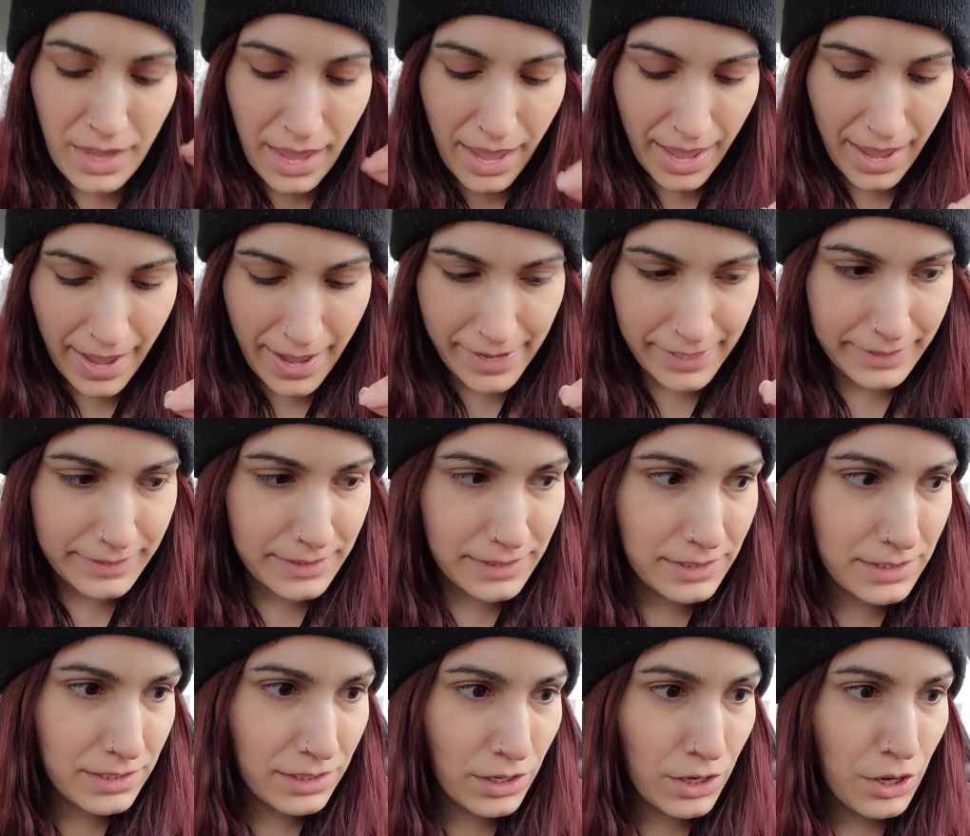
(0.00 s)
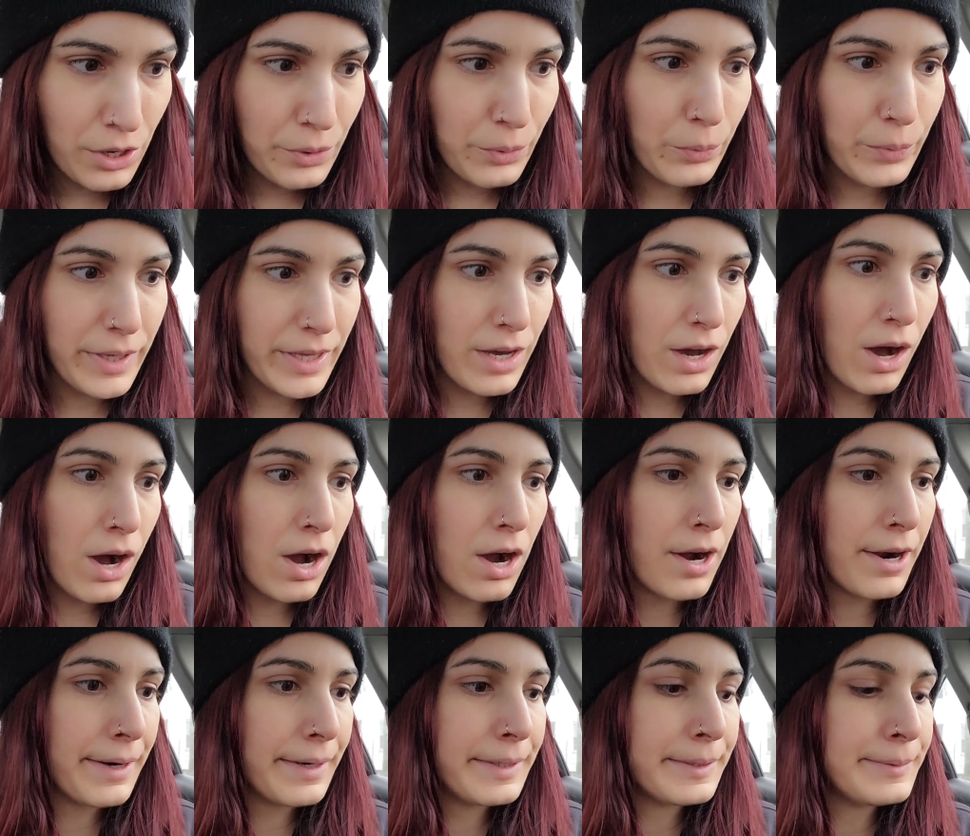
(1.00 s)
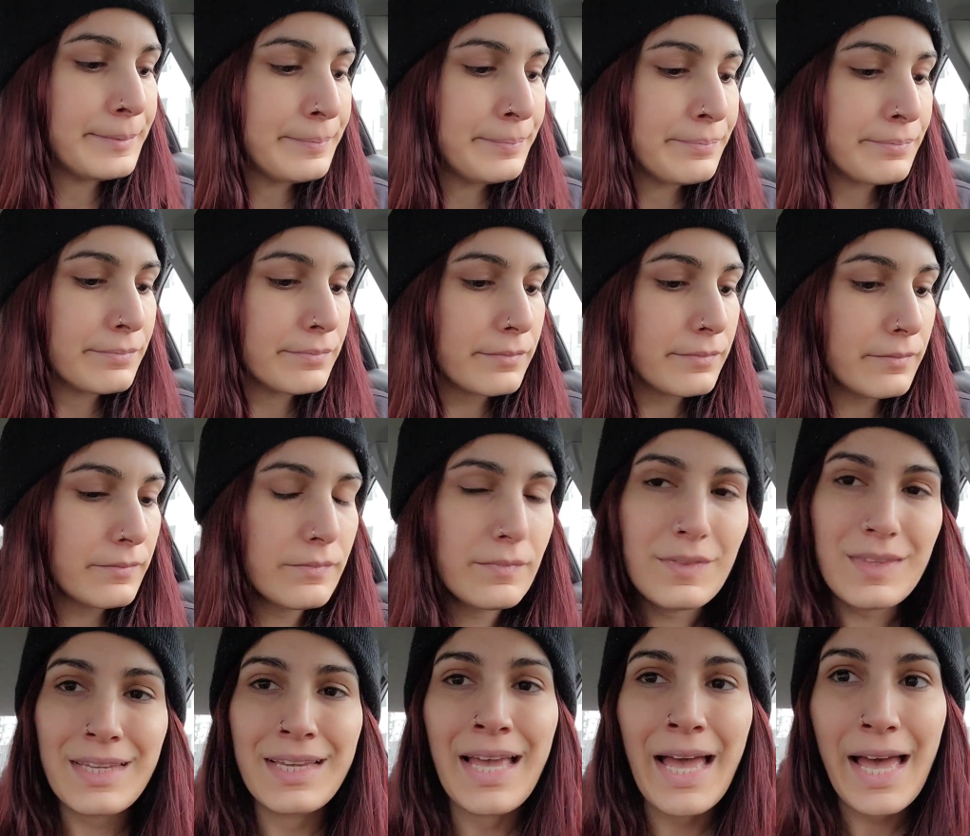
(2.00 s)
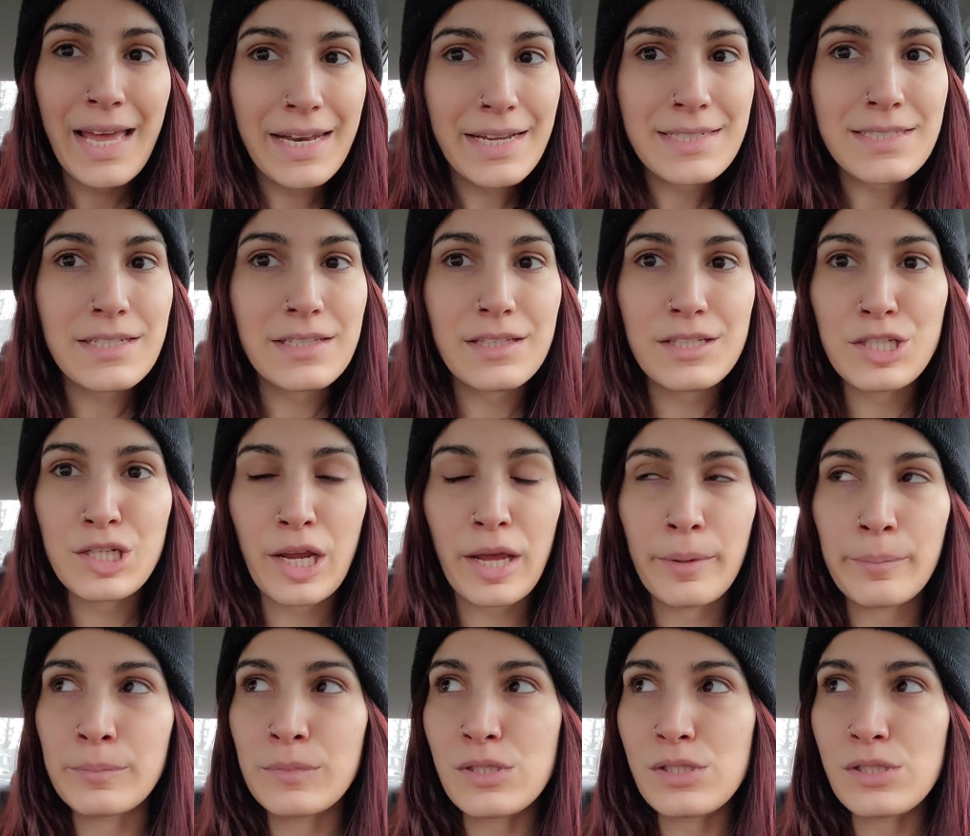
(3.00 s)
And we are heading to the gym.